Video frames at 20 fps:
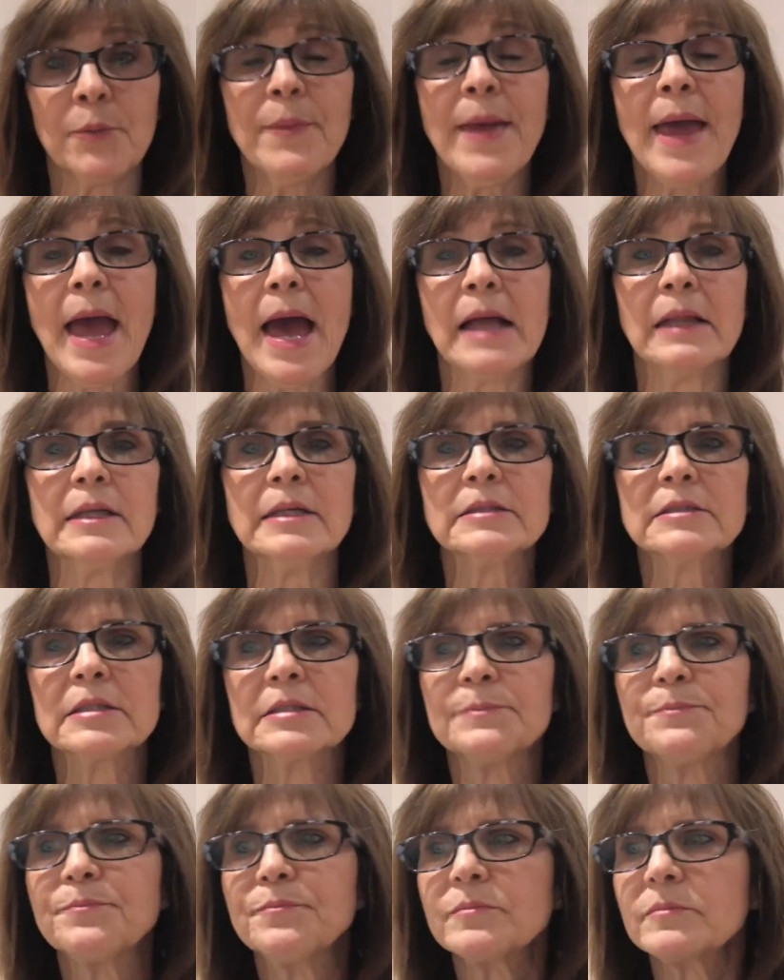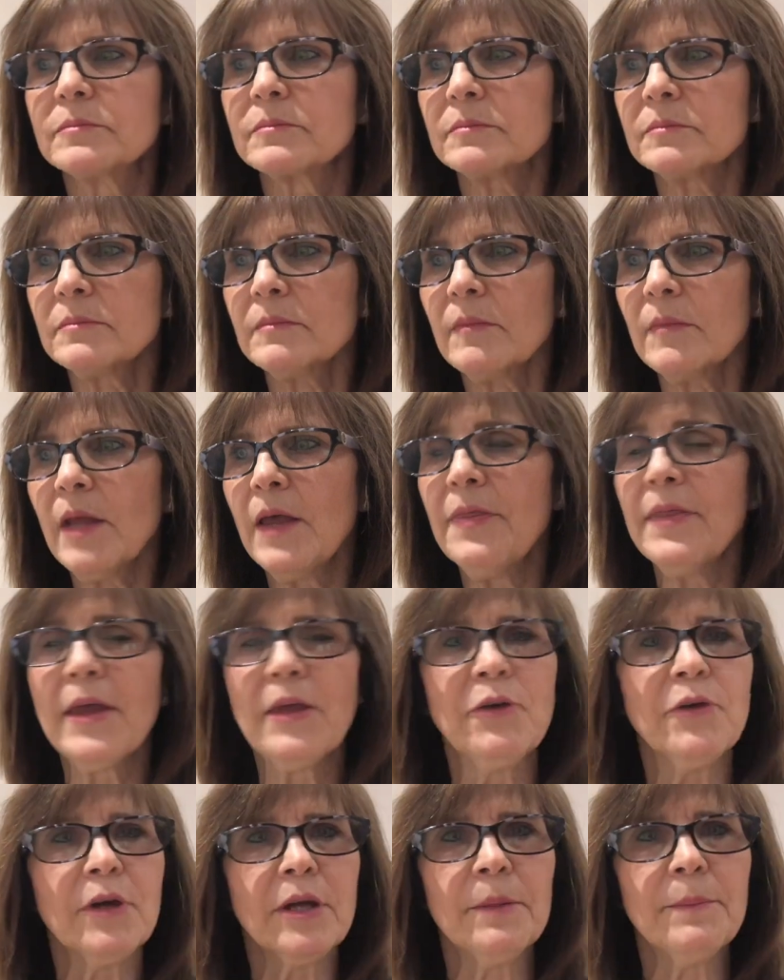palettes that
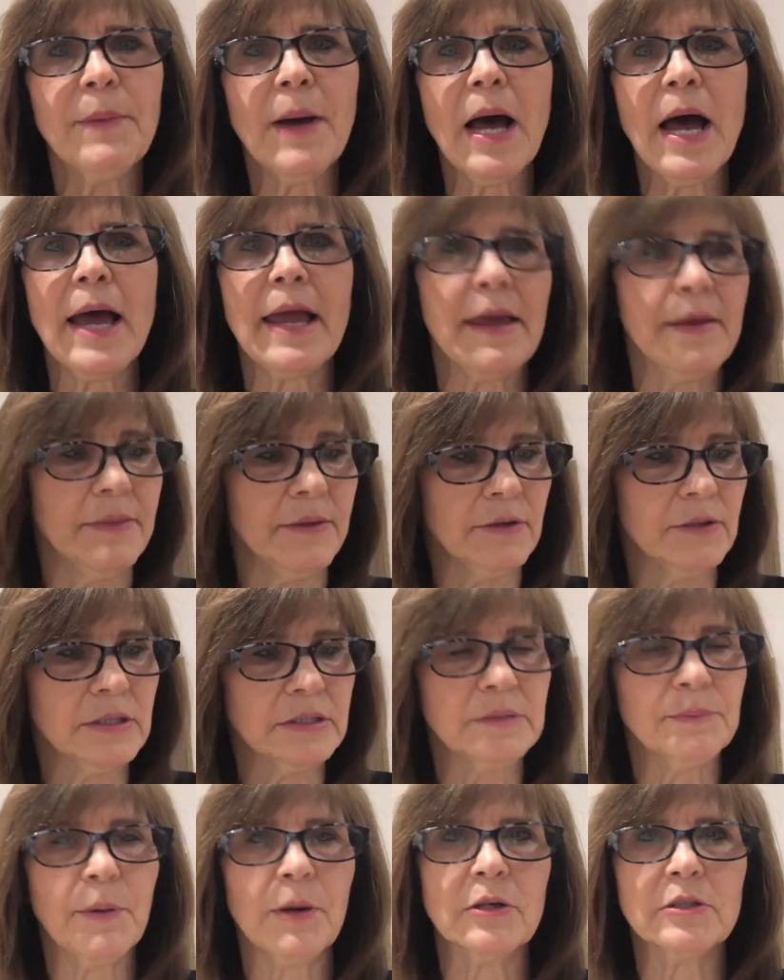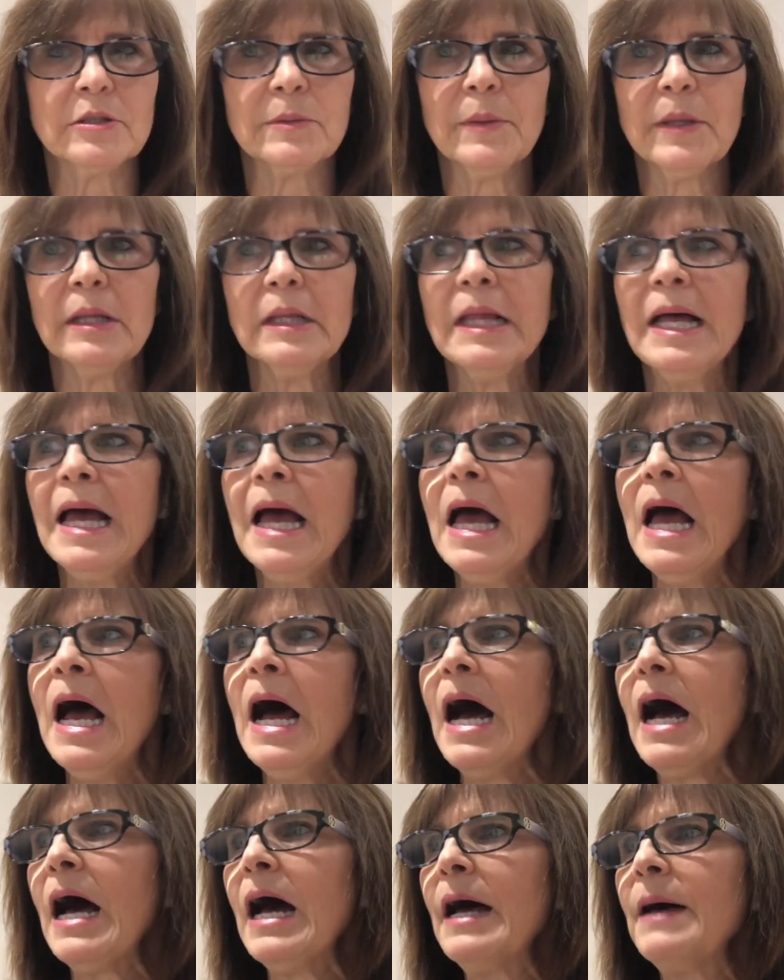you can buy, and they're disposable.
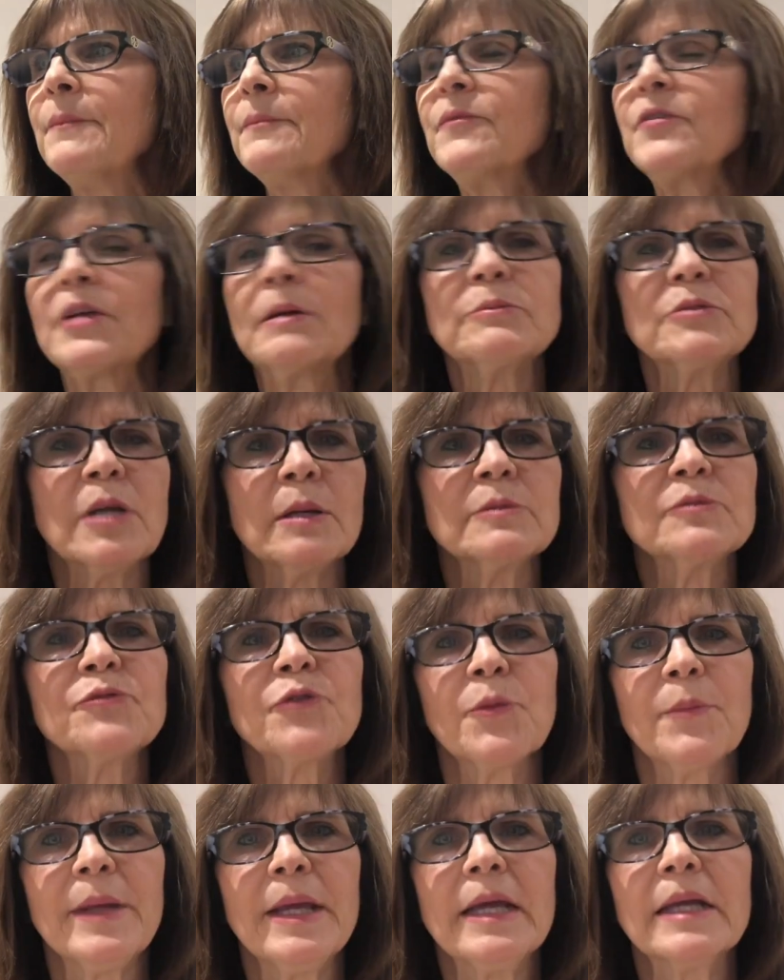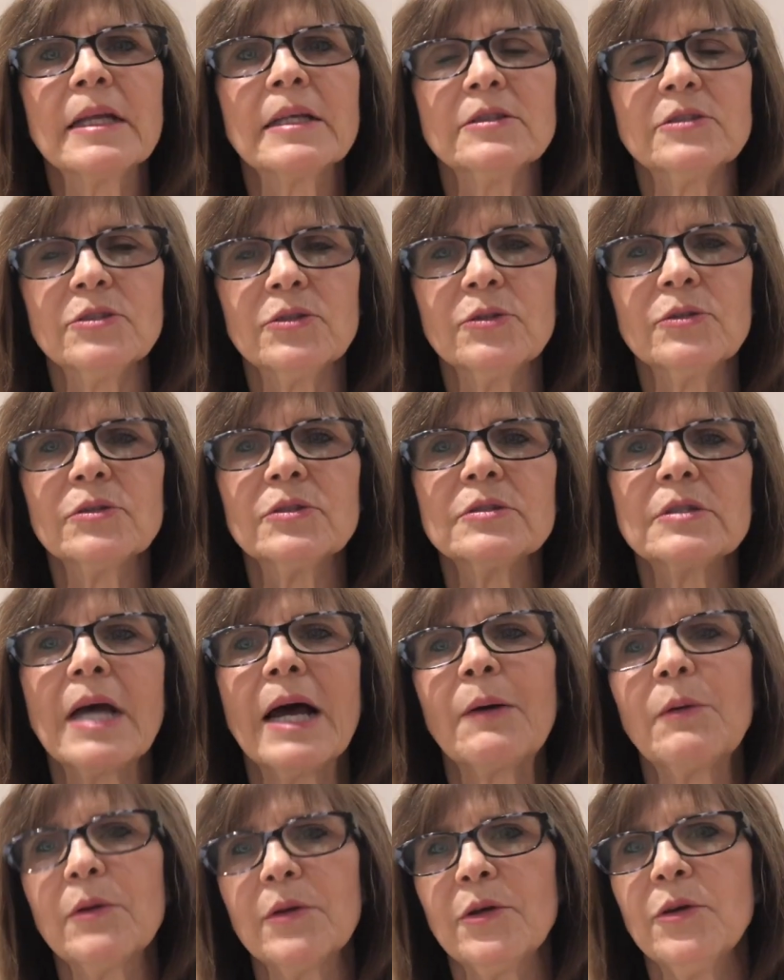Um, sometimes for beginning students, I
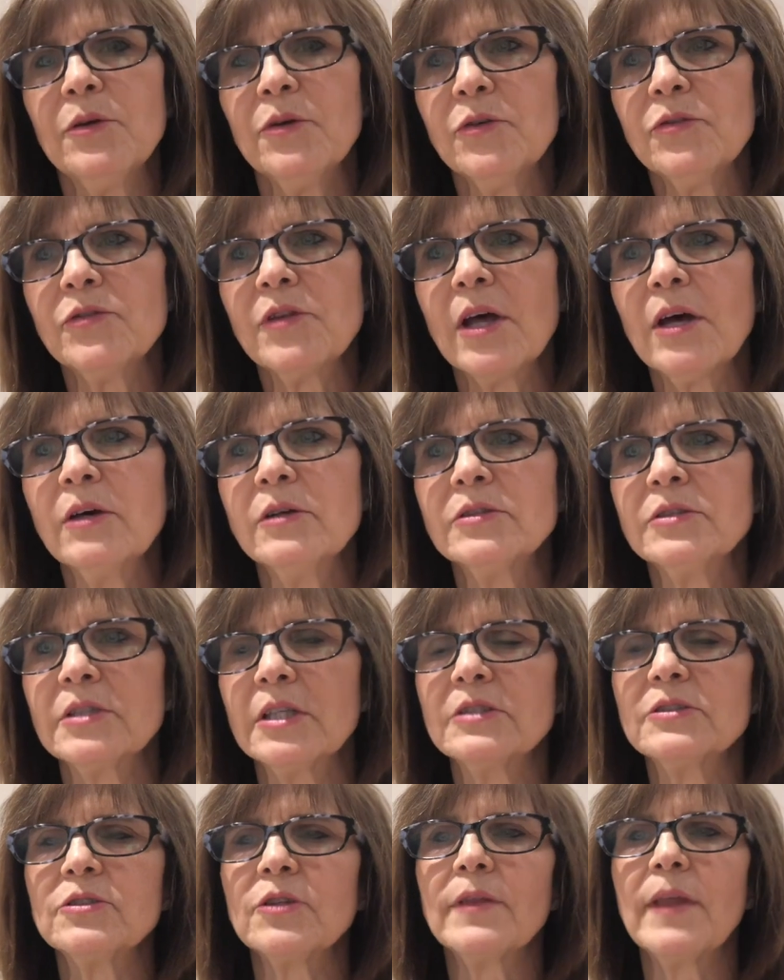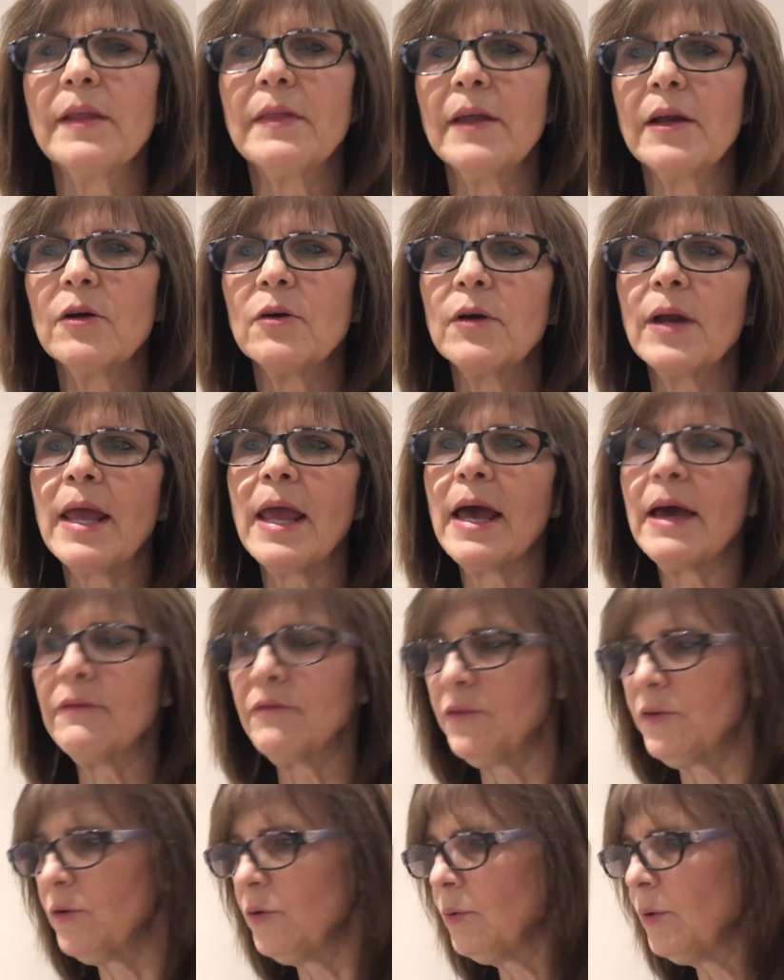will use those just so that they don't have
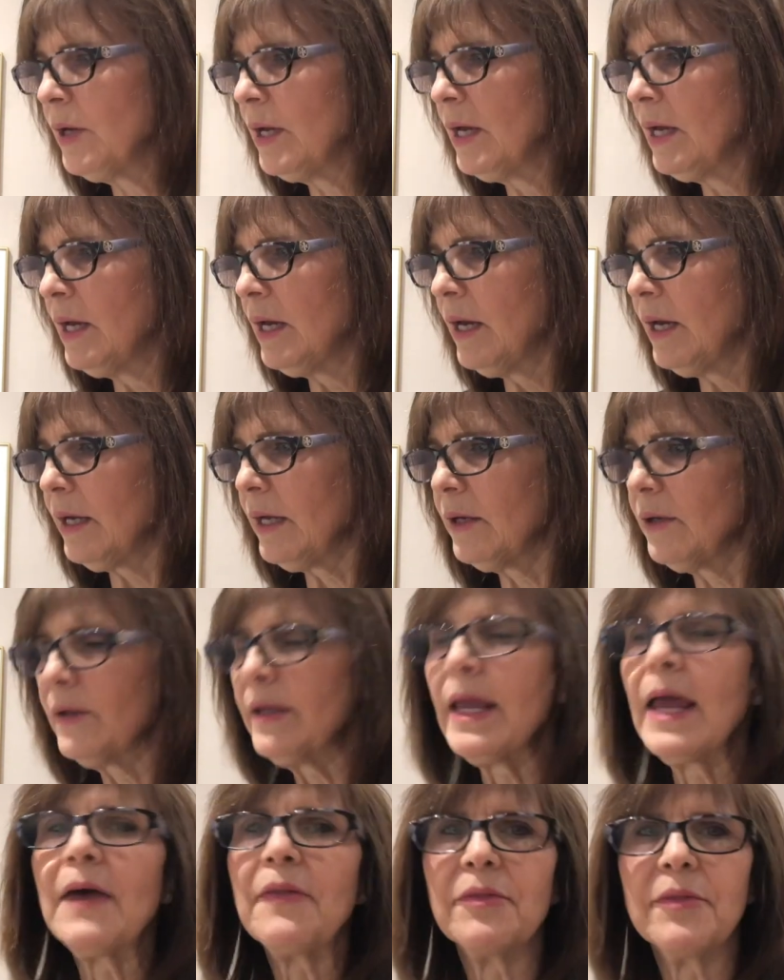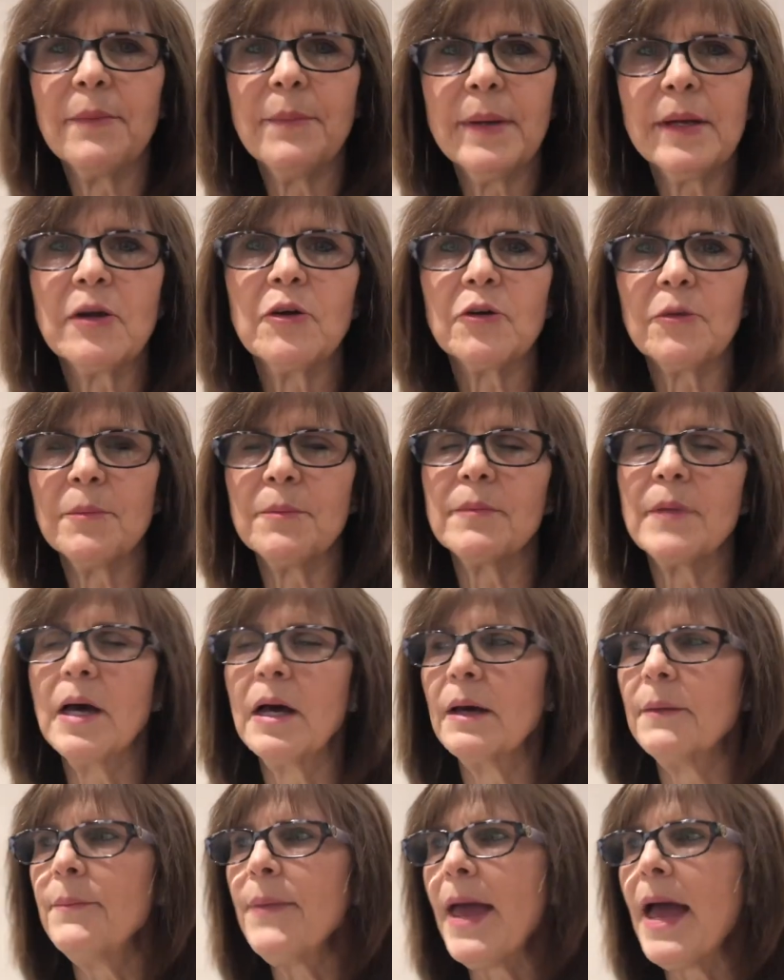to uh, get the bigger
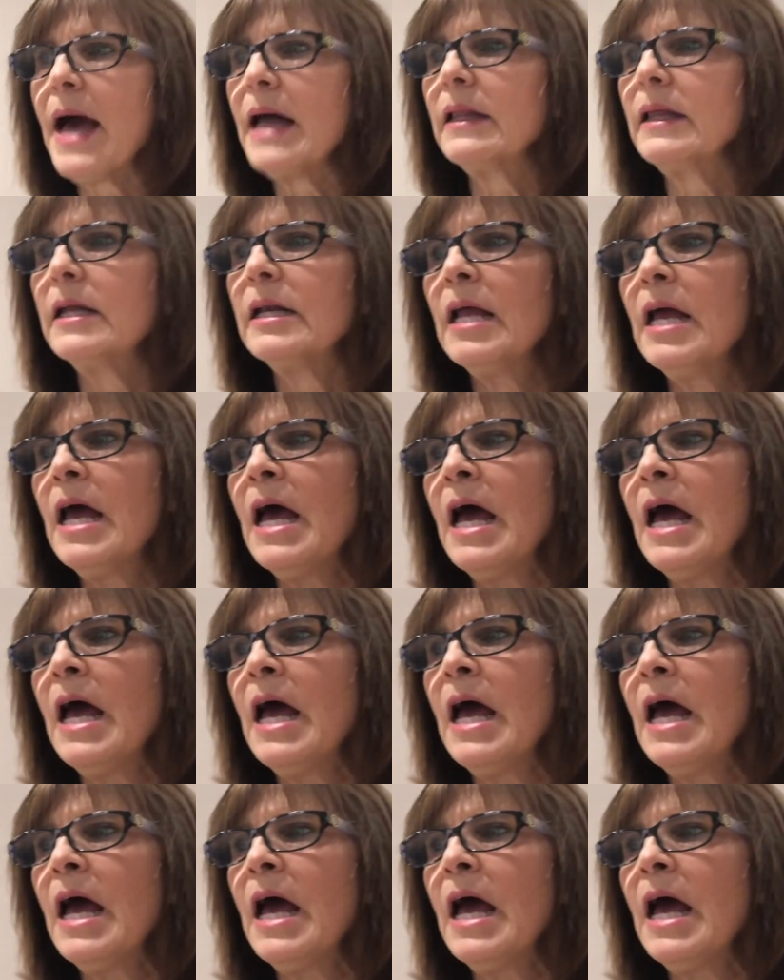uh, palette.